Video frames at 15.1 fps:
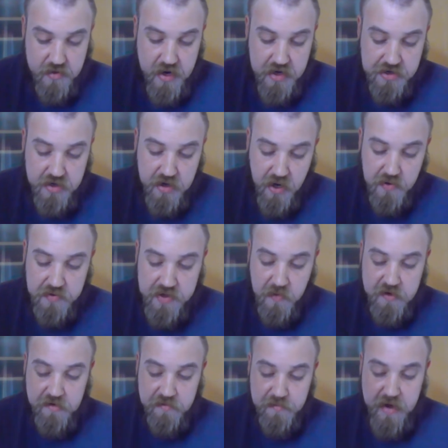I should note that
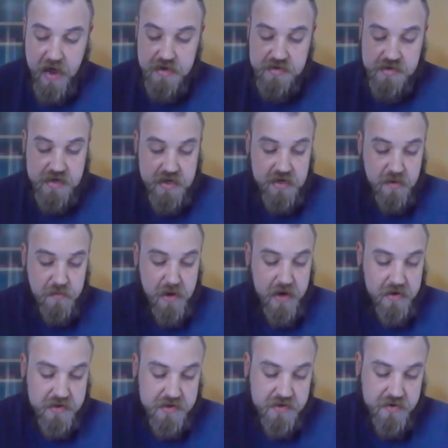we have passed
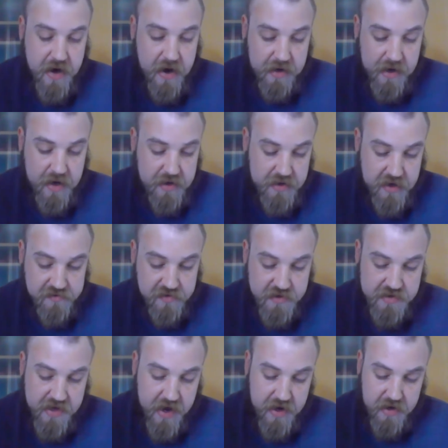Independence Rock and
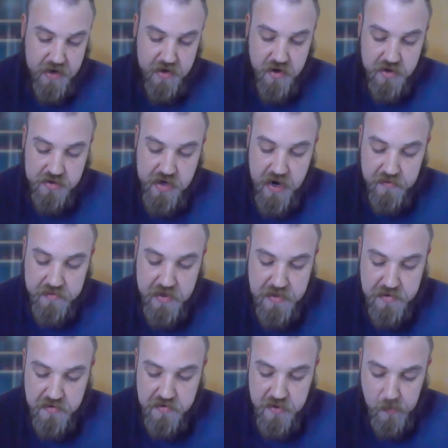Devil's Gate and are traveling
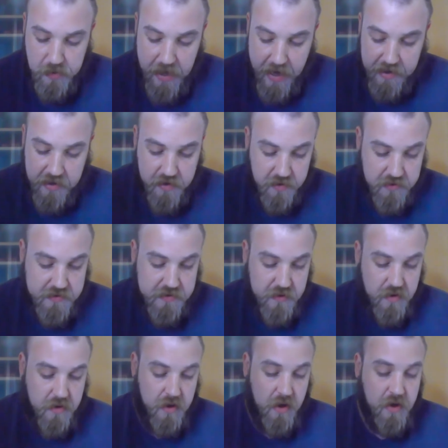through the Black Hills.
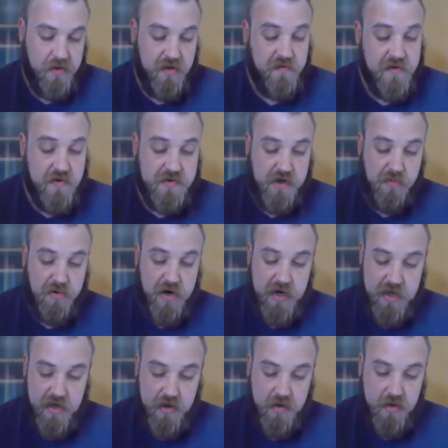The views are
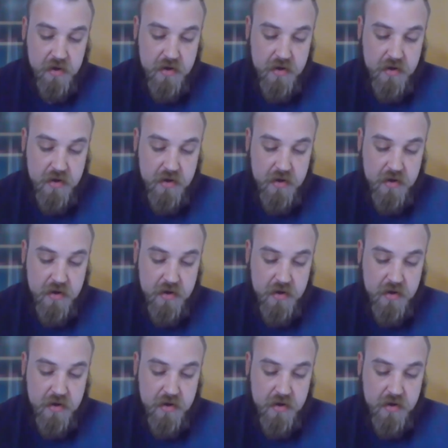pretty.